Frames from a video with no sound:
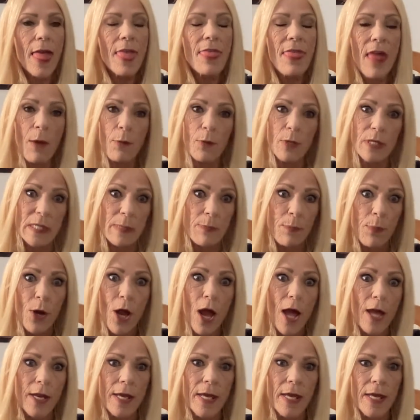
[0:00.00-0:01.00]
that was
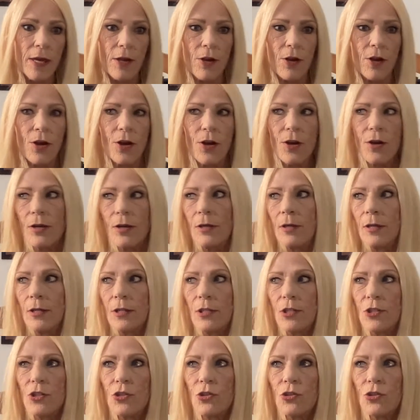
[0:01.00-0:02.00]
brought here
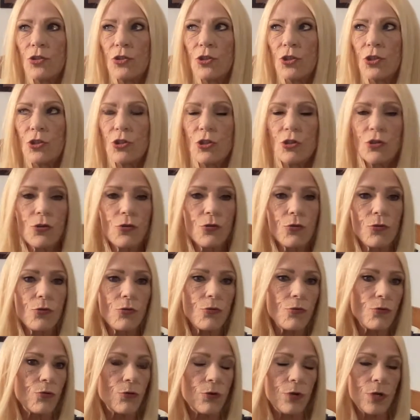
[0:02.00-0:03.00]
to
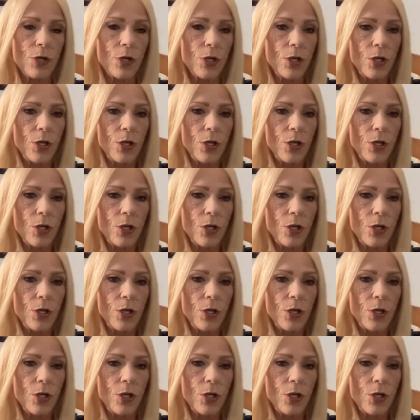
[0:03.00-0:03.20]
do